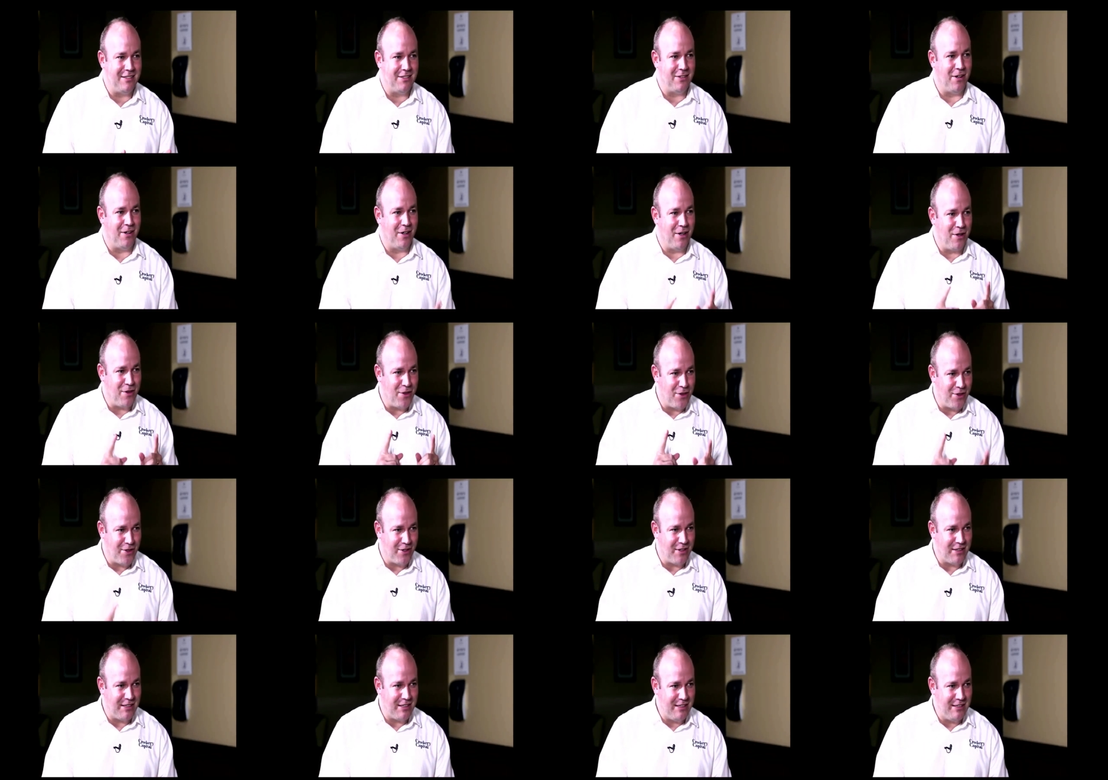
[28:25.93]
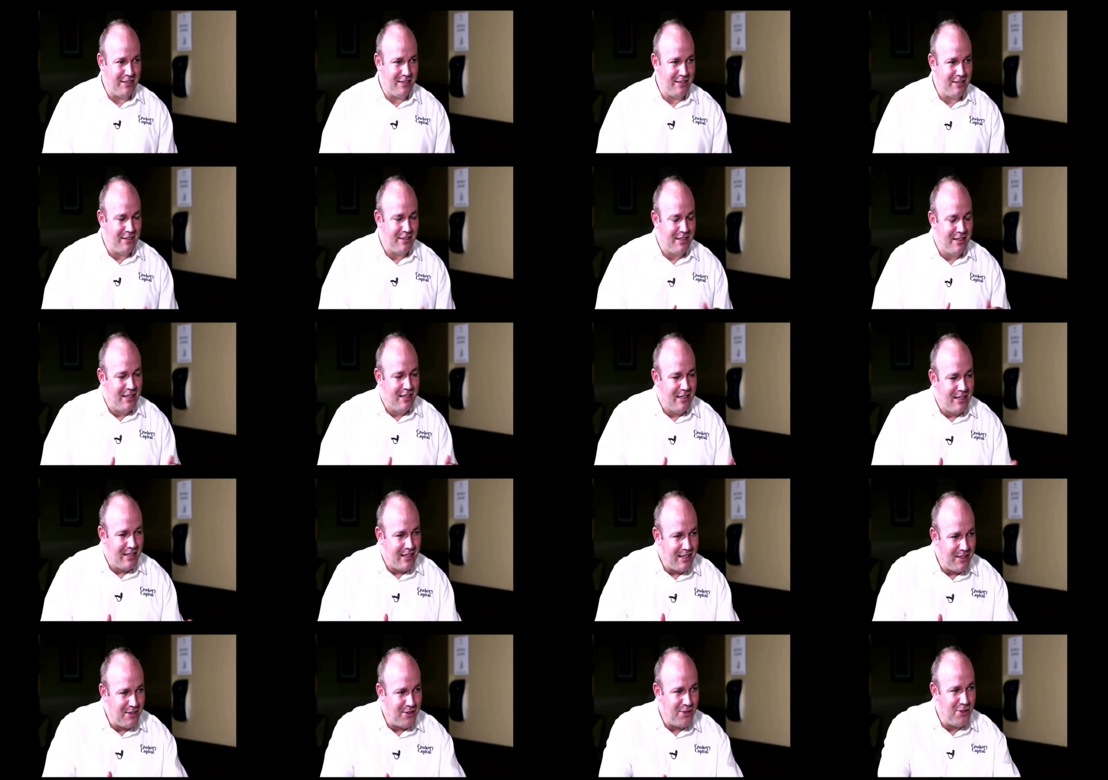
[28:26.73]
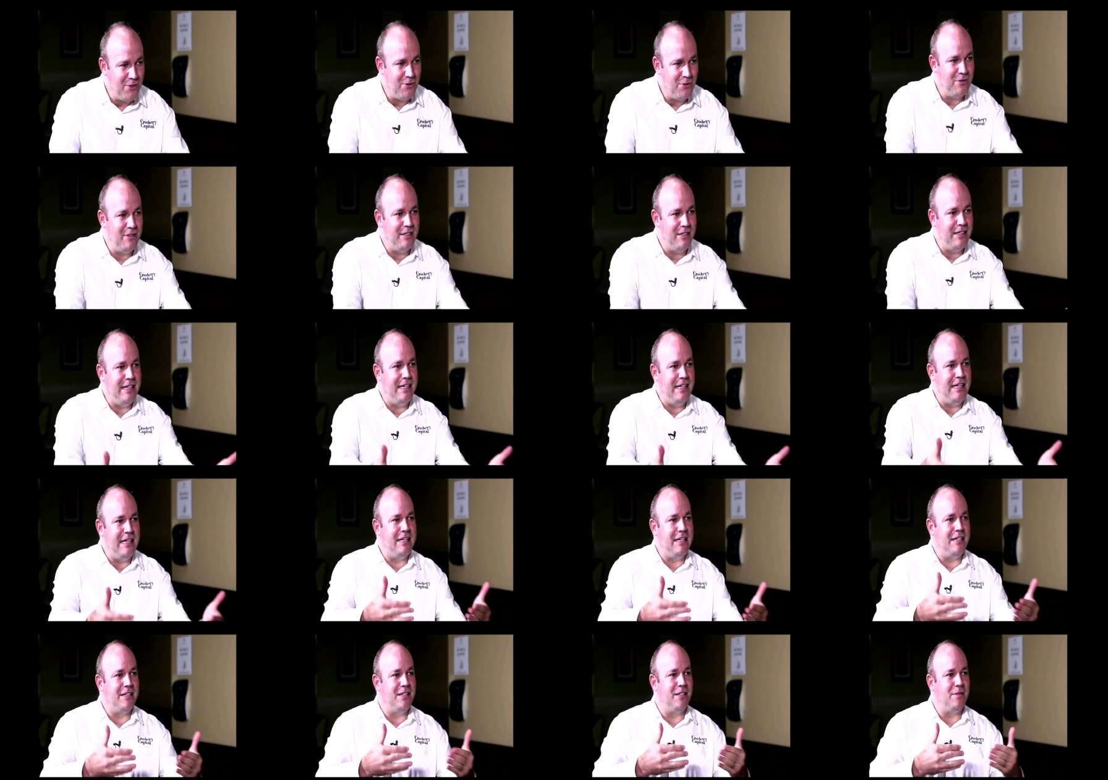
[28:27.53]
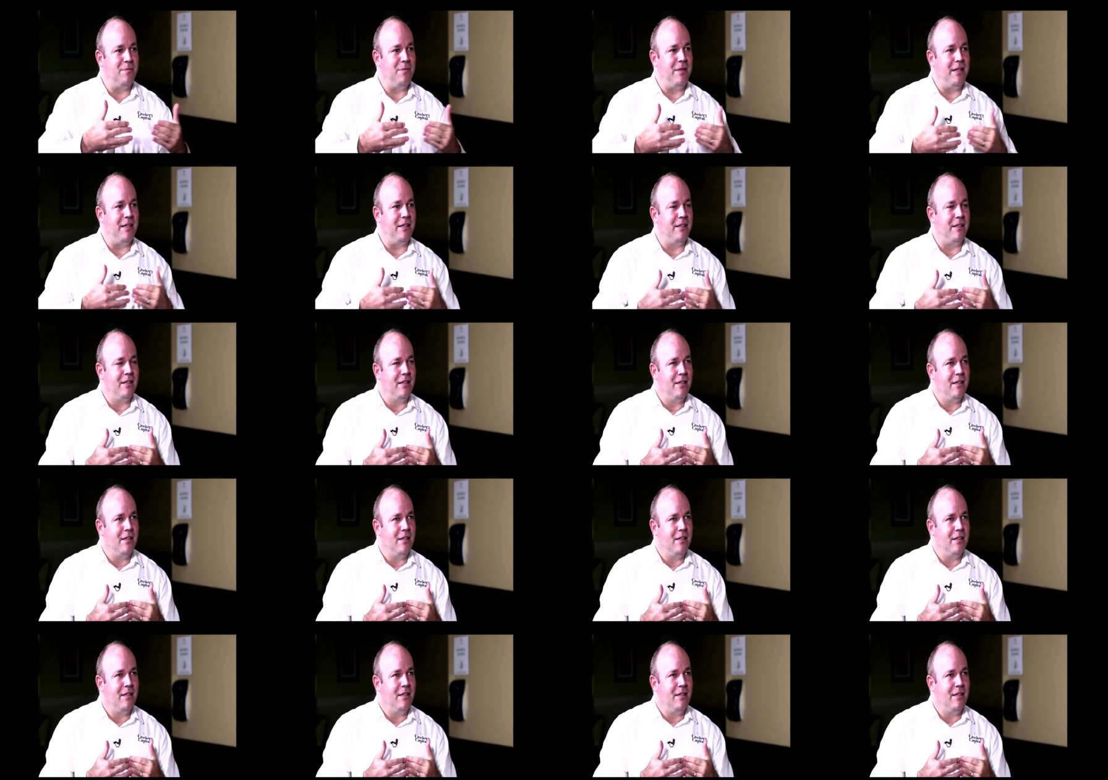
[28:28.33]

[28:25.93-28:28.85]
or your 30s is you need to be.